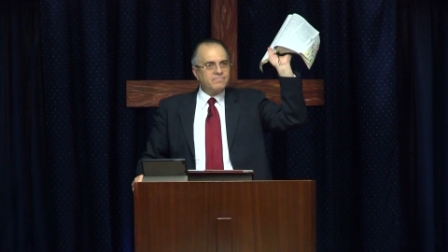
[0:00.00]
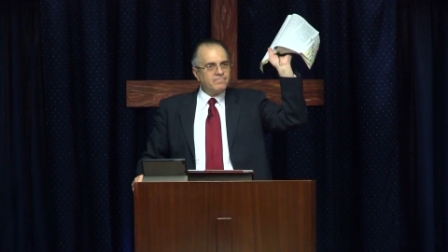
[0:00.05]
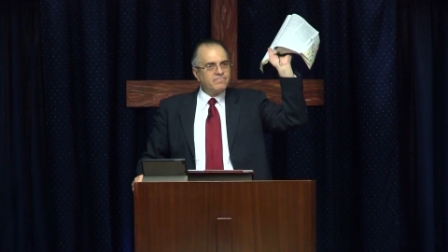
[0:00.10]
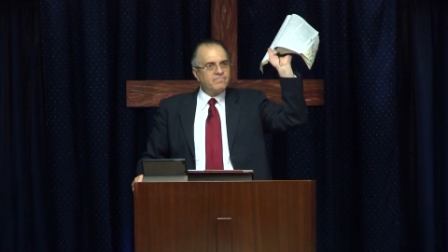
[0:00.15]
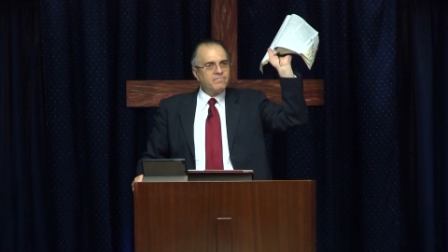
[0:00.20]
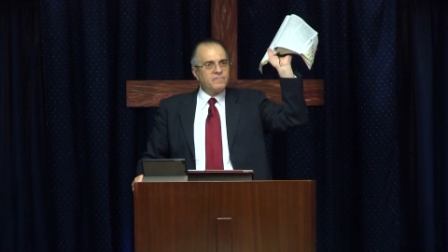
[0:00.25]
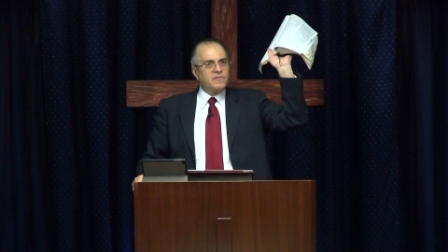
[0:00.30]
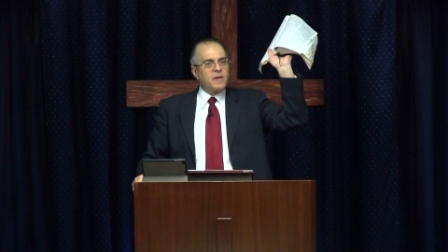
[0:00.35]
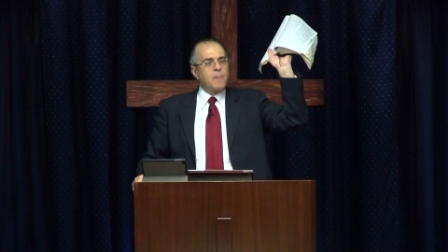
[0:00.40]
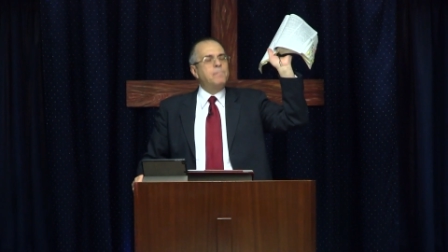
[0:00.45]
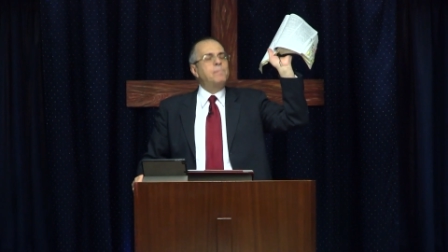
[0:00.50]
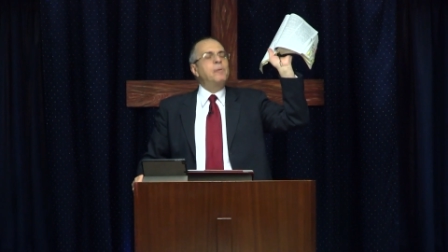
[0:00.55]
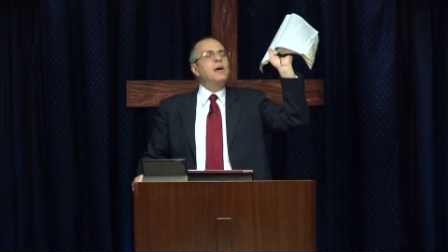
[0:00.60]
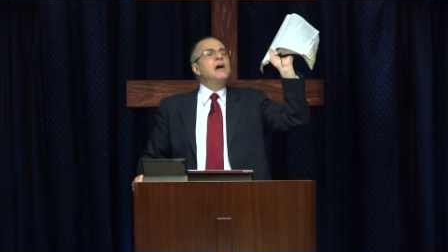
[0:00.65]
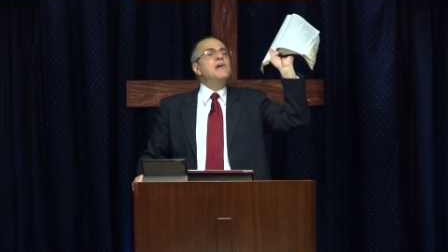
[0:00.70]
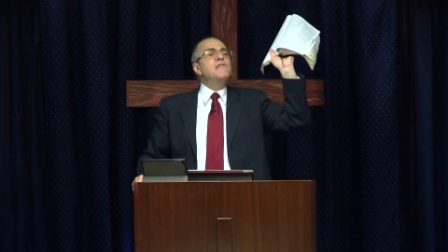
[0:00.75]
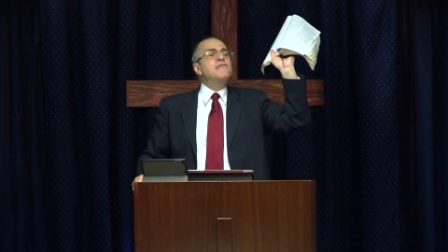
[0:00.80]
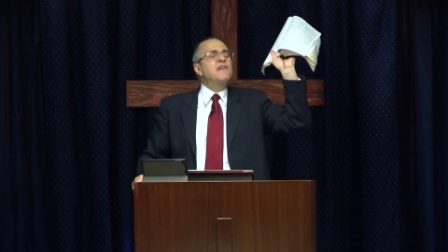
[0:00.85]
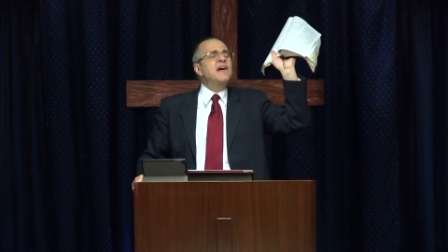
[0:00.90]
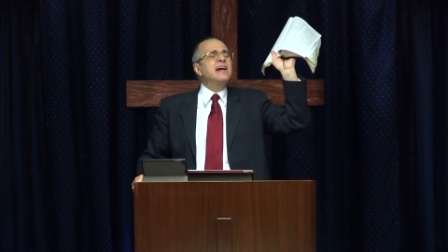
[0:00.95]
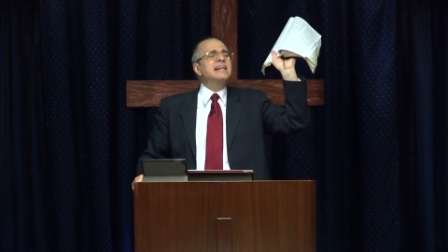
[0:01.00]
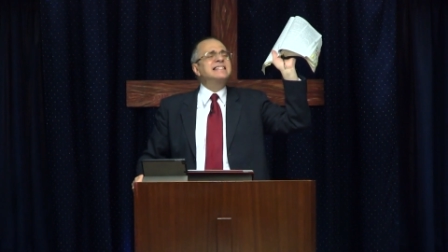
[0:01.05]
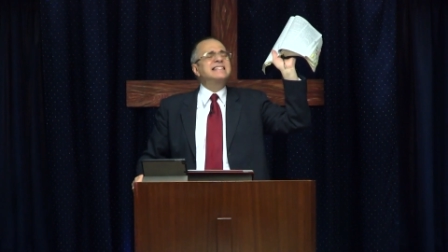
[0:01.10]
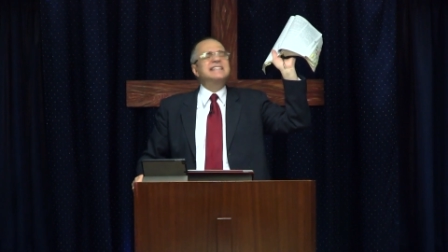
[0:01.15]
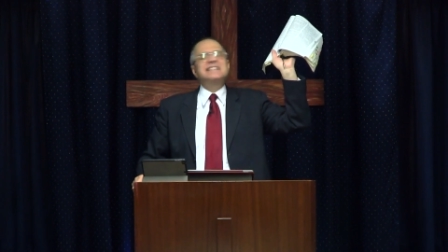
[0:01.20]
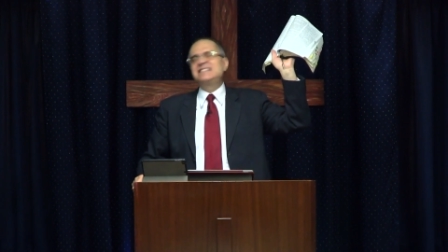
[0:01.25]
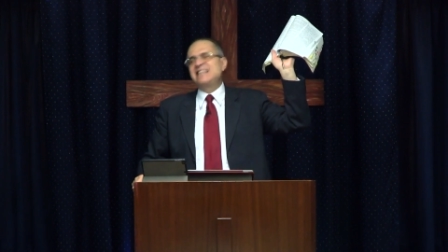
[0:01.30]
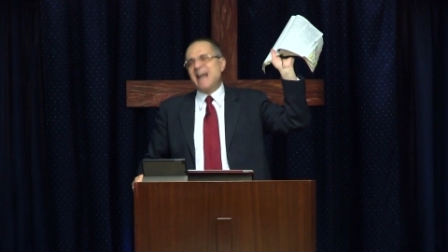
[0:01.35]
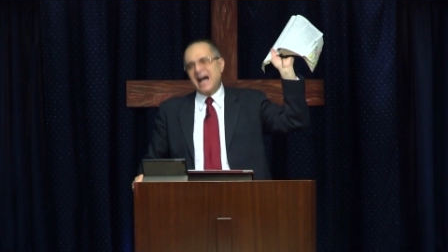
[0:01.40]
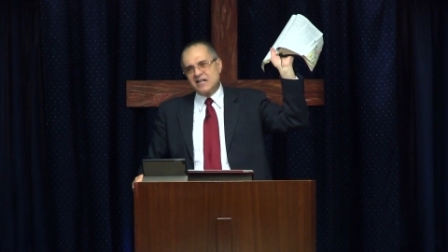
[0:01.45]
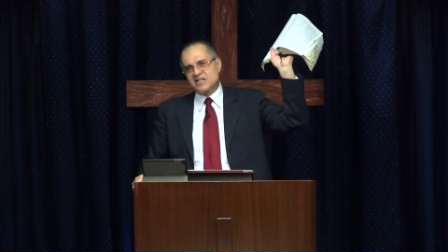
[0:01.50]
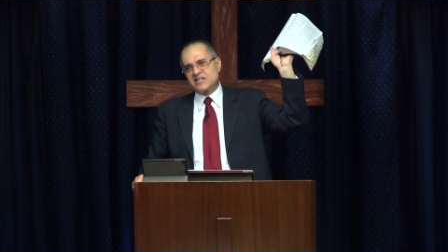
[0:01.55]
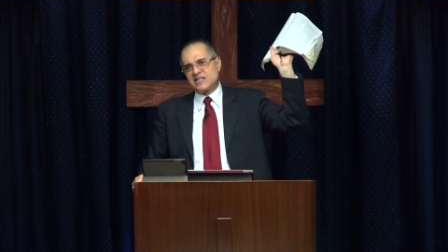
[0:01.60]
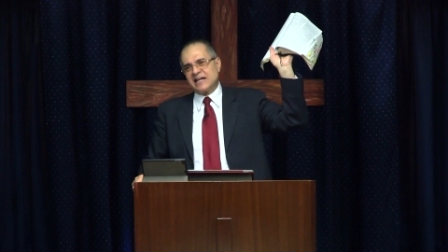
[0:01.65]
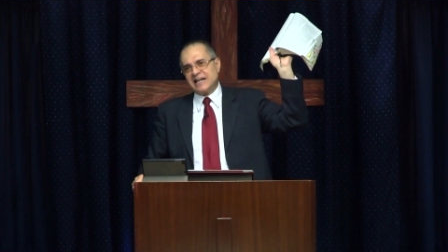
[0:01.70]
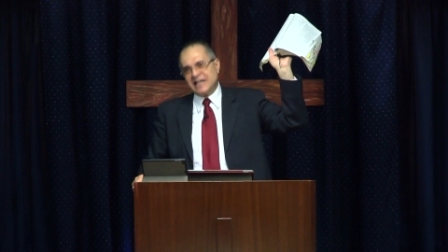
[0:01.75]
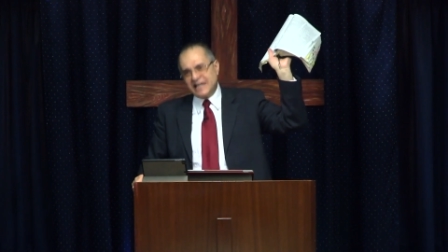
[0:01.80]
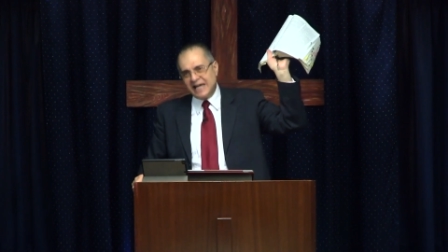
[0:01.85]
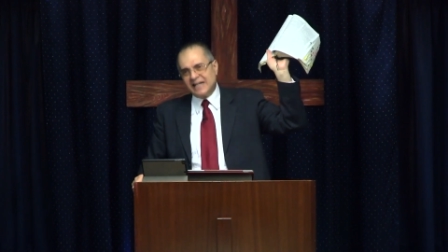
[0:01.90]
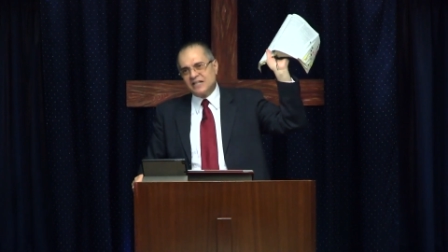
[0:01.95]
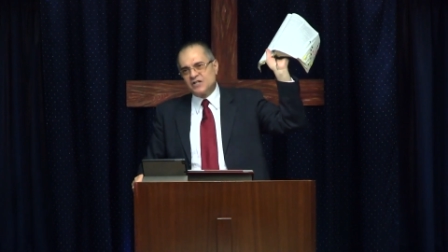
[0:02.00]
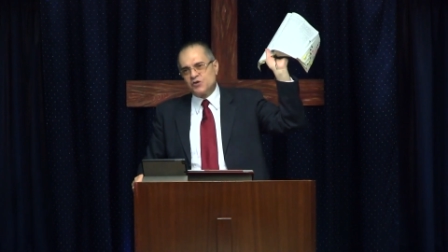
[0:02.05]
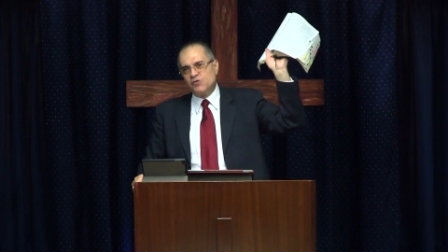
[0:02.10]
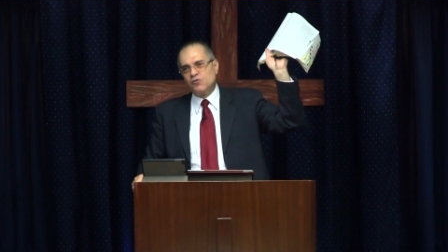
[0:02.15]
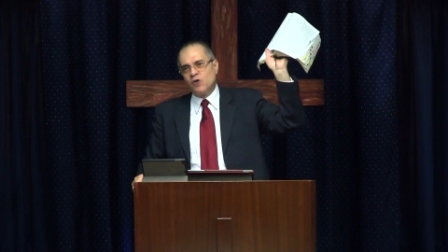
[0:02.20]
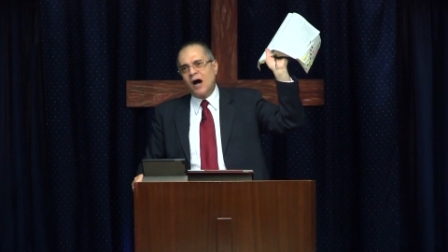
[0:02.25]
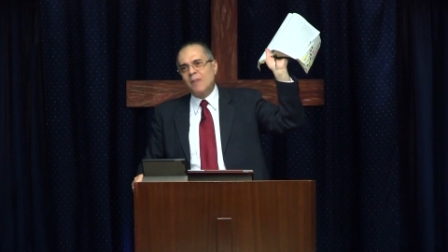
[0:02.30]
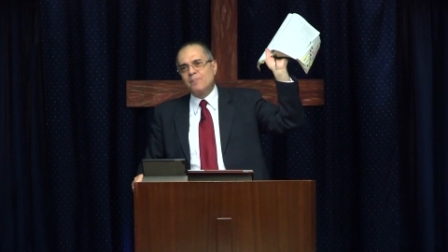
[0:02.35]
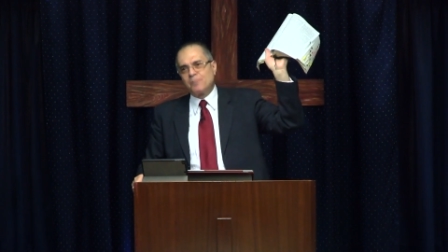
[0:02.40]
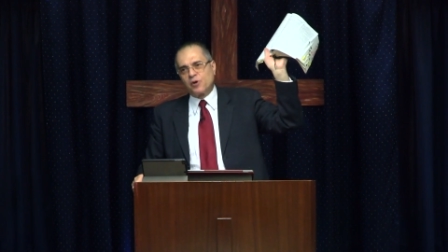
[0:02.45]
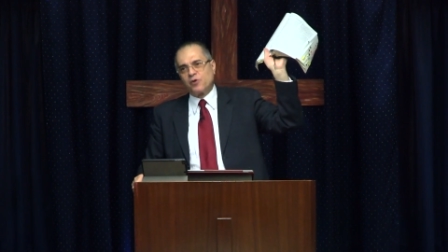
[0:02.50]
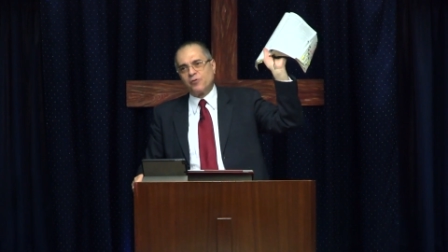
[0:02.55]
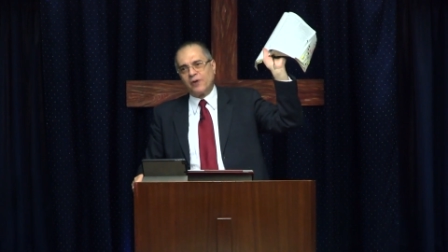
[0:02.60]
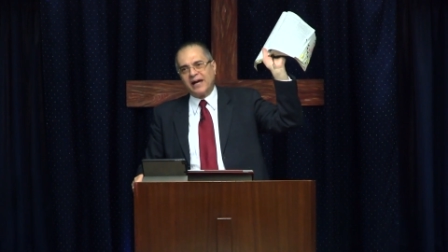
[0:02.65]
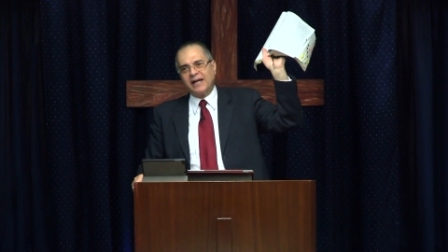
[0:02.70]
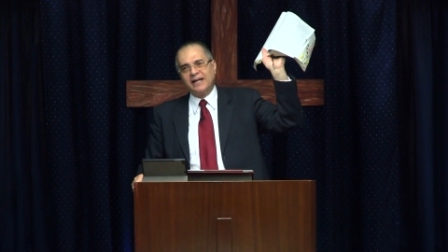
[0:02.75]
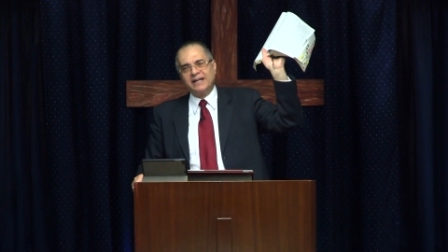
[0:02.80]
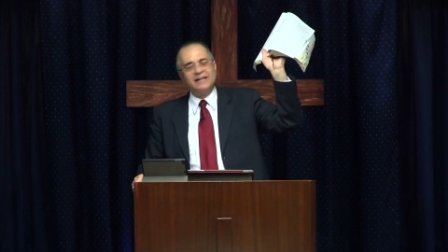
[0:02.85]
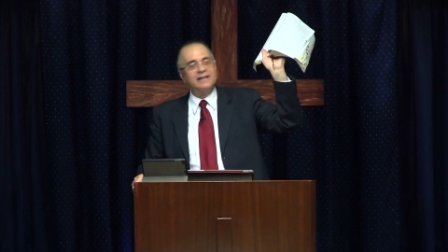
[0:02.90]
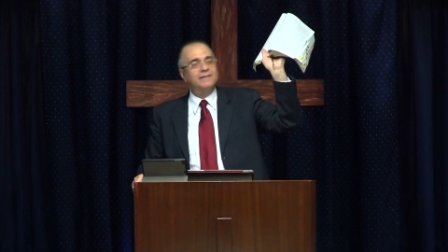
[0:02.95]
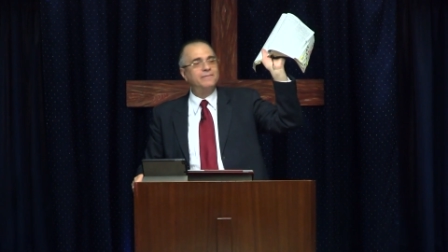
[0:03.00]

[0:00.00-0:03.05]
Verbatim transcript: The perfect doesn't need to upgrade